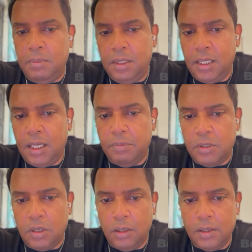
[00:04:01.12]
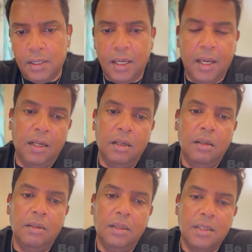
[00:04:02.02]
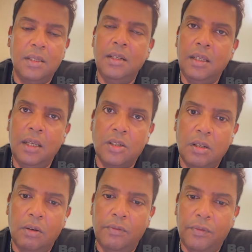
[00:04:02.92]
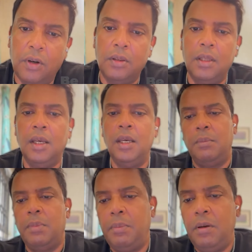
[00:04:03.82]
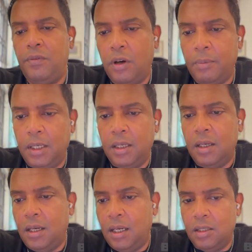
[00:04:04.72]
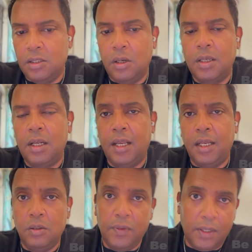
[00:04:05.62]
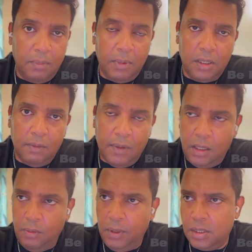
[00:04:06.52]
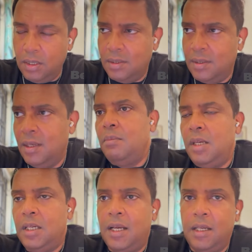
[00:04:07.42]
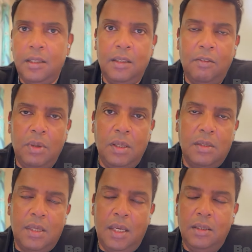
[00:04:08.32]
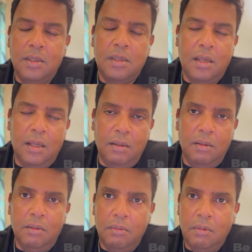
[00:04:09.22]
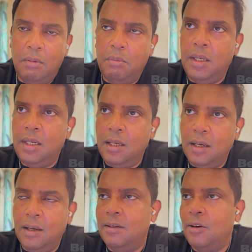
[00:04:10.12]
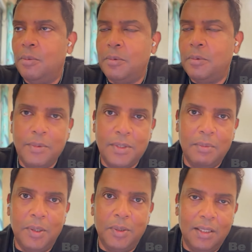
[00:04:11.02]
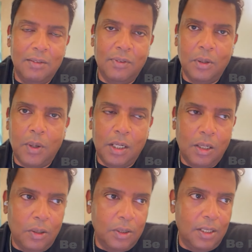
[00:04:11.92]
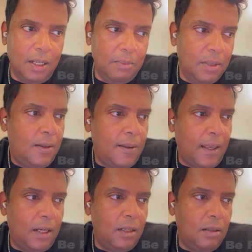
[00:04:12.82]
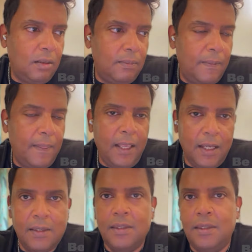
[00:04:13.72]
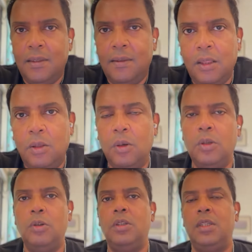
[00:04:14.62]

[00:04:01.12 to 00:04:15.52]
and mid-cap stocks, and there's indication of froth and a bubble forming, and it's not aligned to fundamental valuations. Me and Anand have been saying this and beating our tom-toms about this for quite a long time. And yes, though you'd